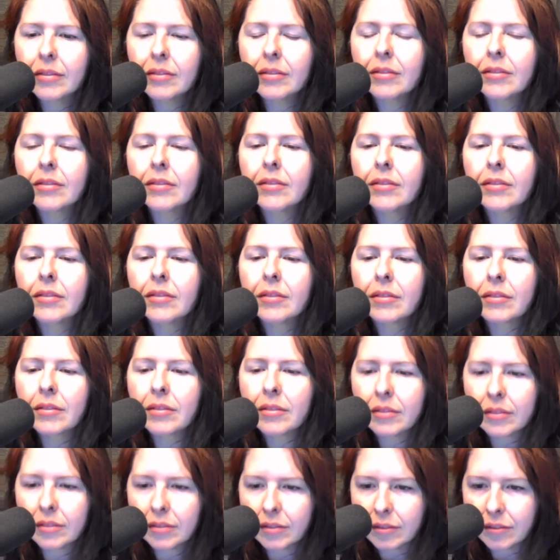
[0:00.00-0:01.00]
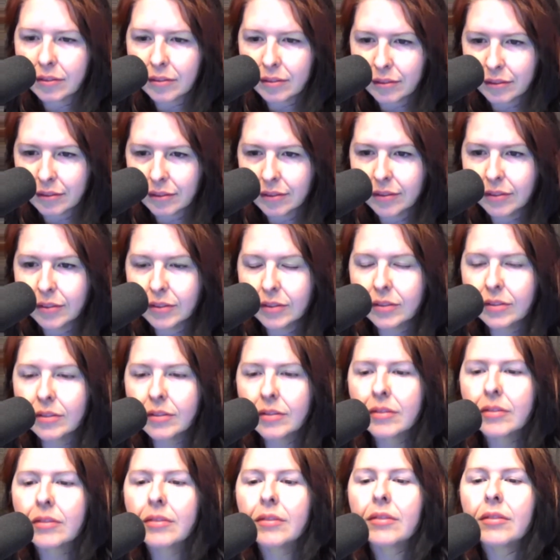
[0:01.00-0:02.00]

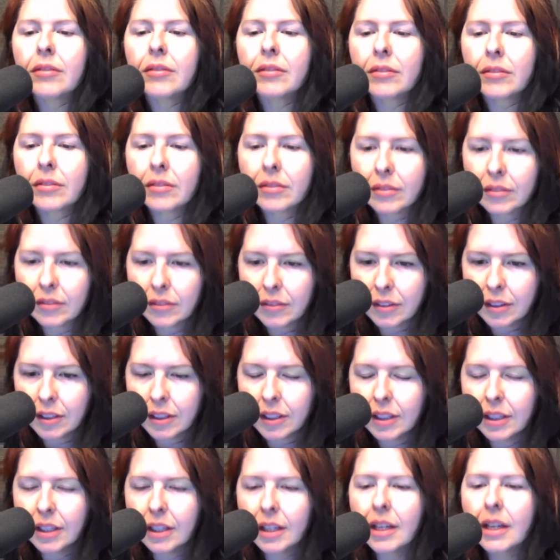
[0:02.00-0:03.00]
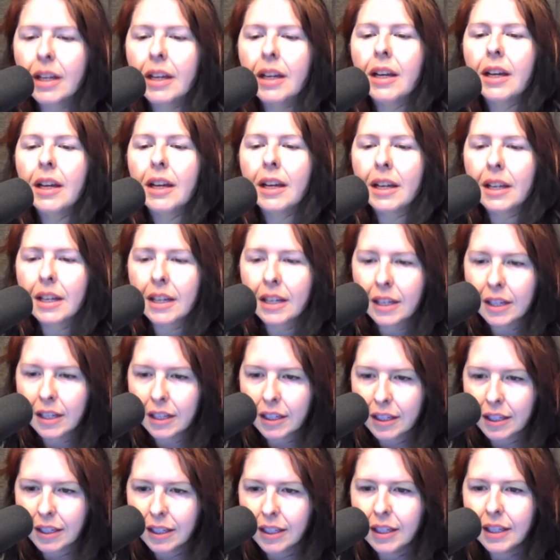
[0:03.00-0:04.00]

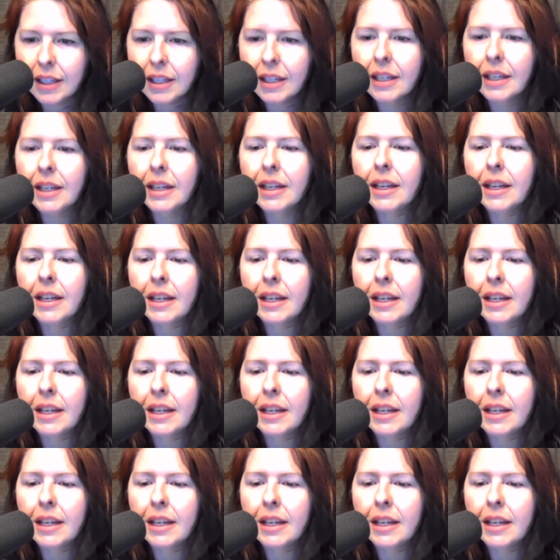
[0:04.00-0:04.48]
(silent)